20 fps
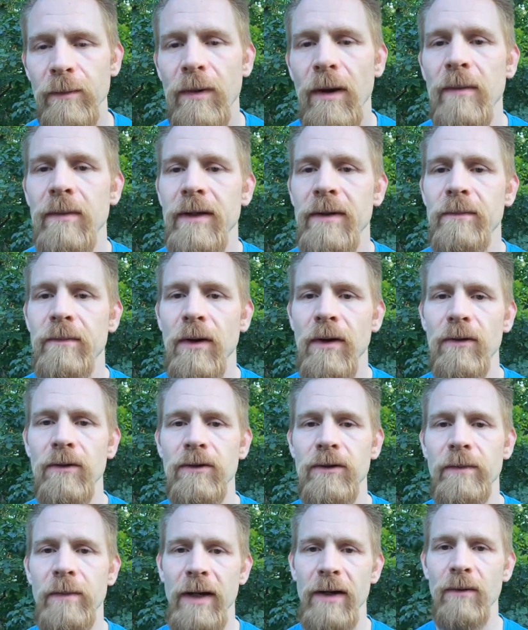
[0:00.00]
probably
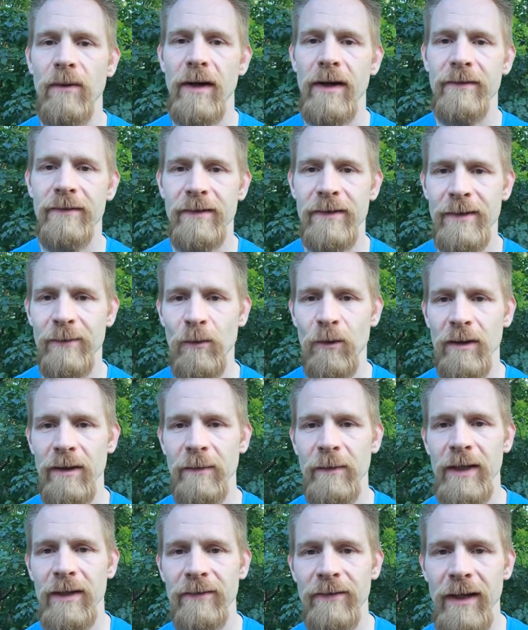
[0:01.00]
imposed by wife is a more
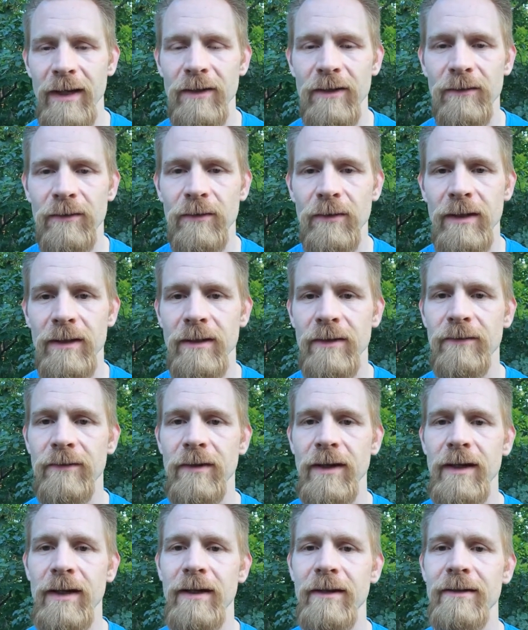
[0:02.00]
limiting factor for us than
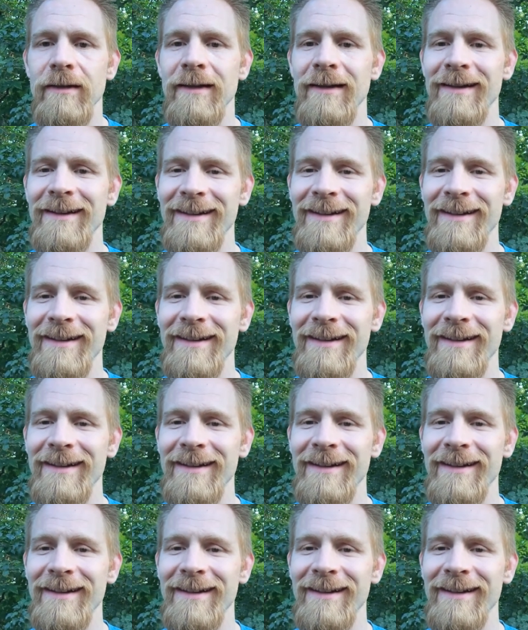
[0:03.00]
finance.